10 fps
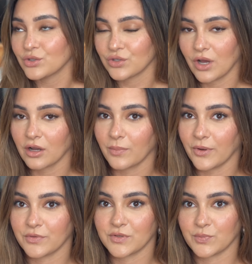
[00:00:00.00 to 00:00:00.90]
to talk
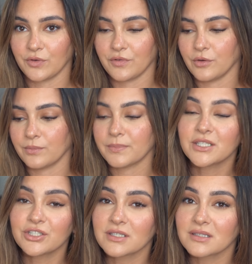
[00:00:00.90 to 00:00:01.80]
about this perfume,
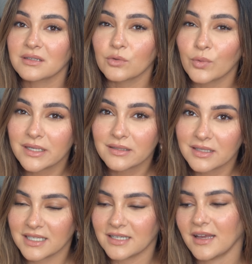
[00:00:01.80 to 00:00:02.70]
but just
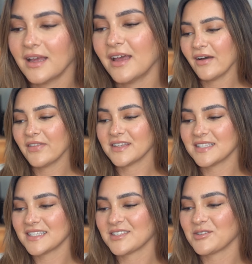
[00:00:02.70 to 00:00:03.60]
quickly,
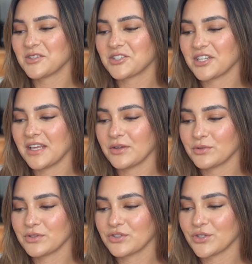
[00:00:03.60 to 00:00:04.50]
this is Sol de
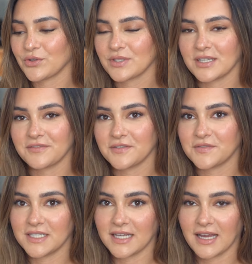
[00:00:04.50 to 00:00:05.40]
Janeiro's Cheirosa
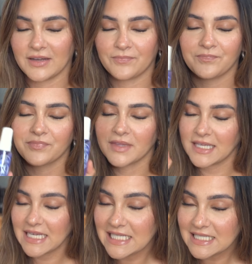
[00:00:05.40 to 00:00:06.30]
59.
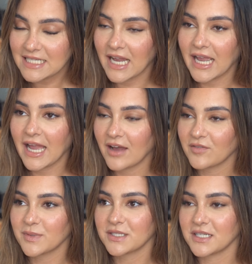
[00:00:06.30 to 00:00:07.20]
Yes, I
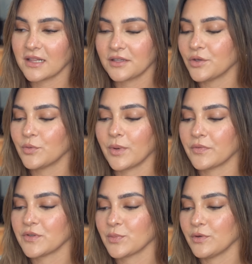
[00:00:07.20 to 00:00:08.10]
have been telling you about
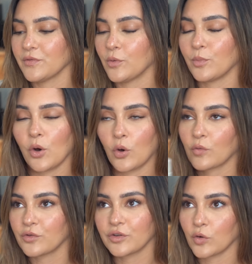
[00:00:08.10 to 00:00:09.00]
this perfume
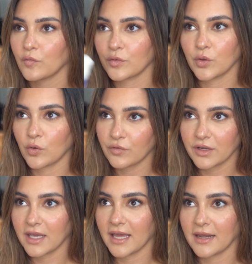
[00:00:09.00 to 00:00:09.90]
over and over and over
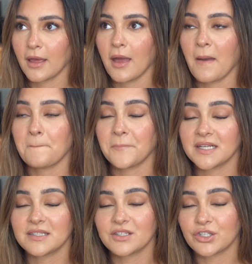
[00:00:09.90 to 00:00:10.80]
again, but
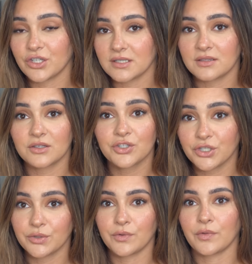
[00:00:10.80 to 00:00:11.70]
it's just the
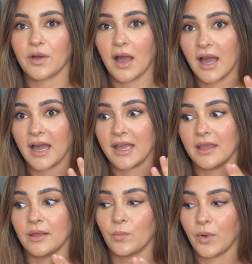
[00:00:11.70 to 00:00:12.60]
truth.
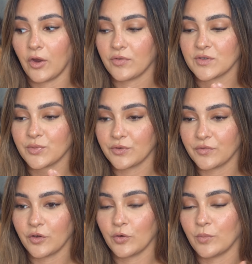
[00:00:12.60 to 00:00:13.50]
I wear this
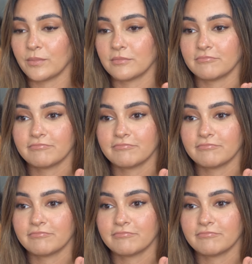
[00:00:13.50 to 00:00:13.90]
perfume